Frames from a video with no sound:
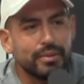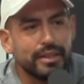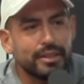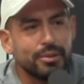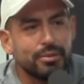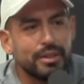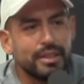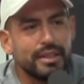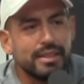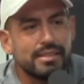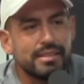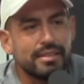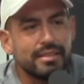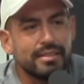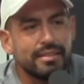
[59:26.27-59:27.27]
Like you
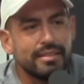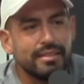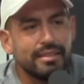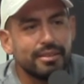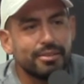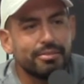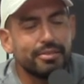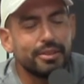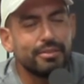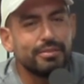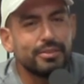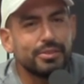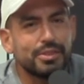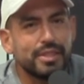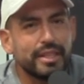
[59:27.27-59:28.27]
realize in the, your
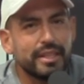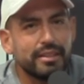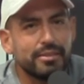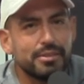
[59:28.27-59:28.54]
fearful state,